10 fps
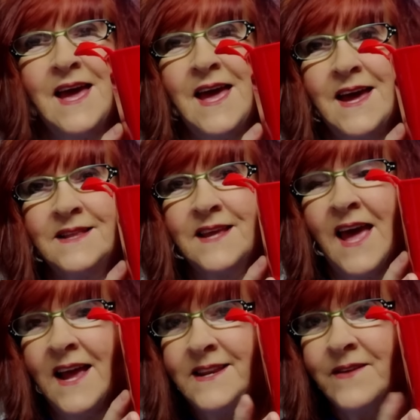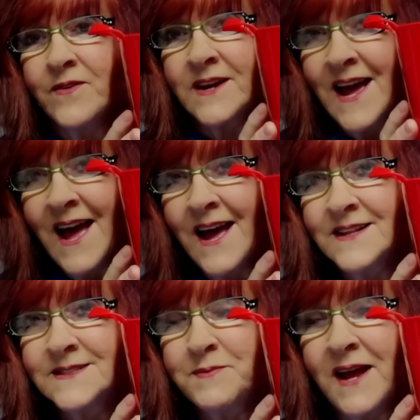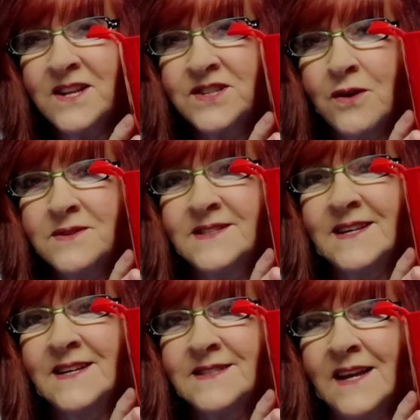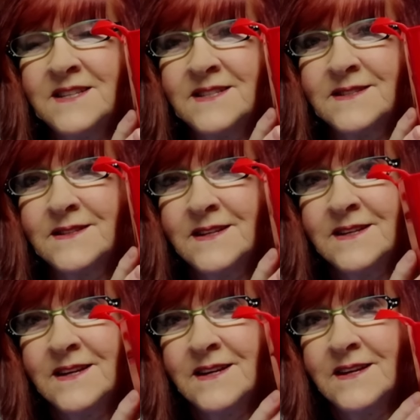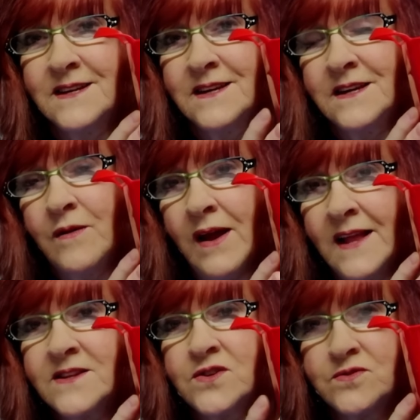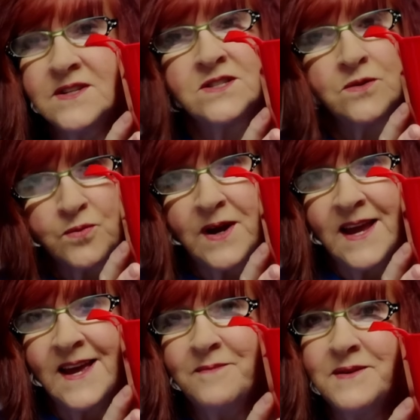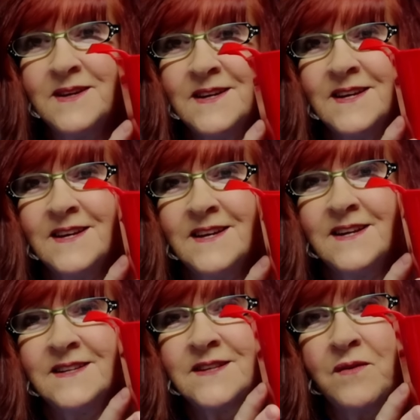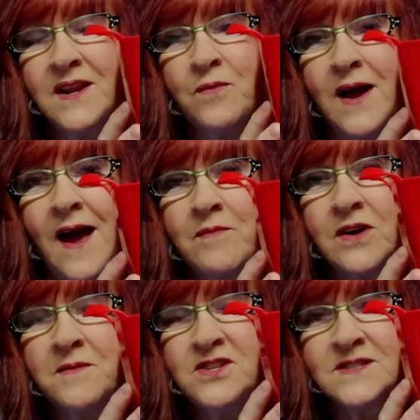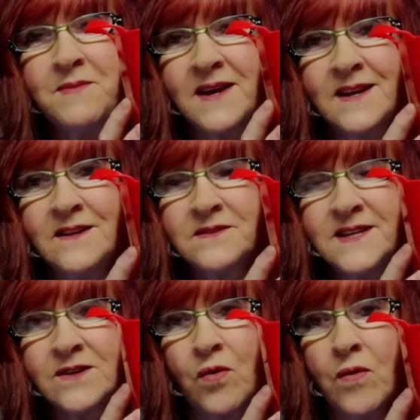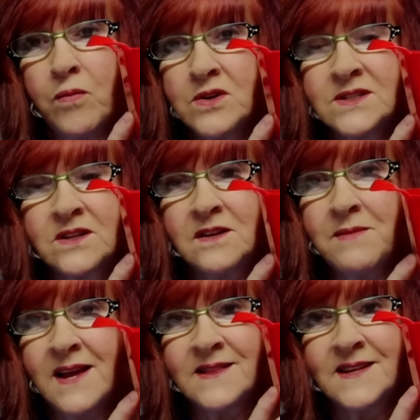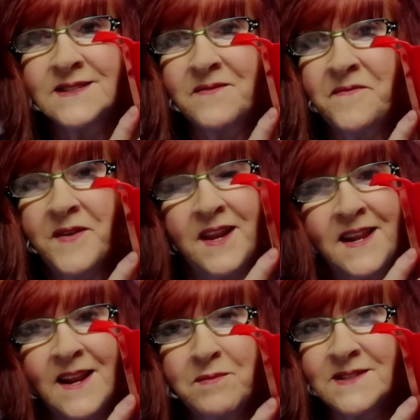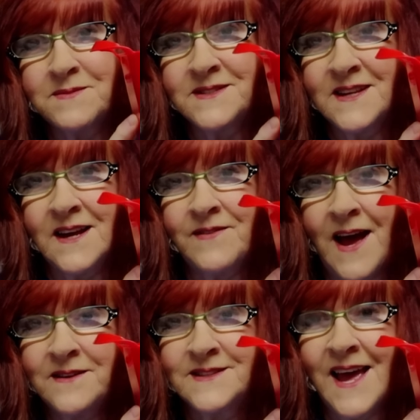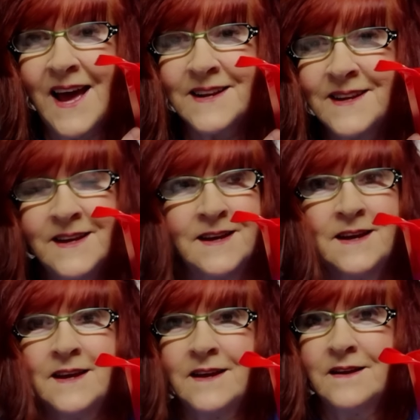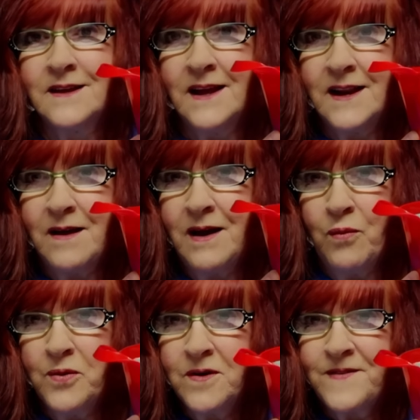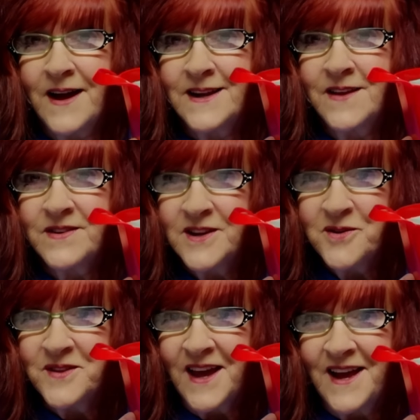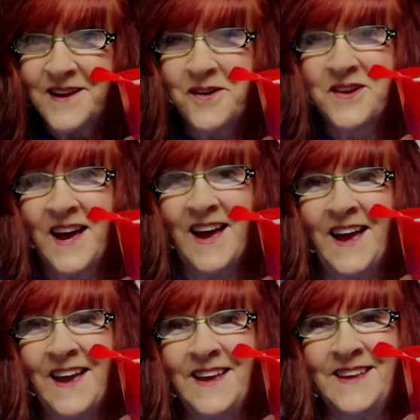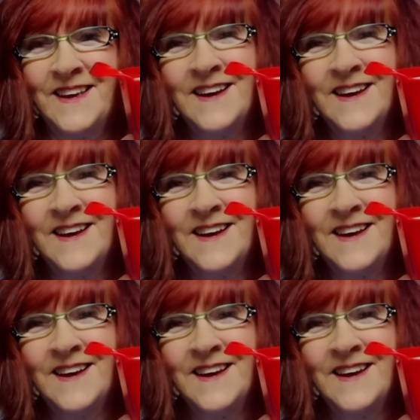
And they had different kinds, but I chose this. I like the traditional red. But so anyway, I'm going to be just making a little decor. We're just going to make this and fill it in with some stuff. How's that? And I wonder if I can even do that, okay?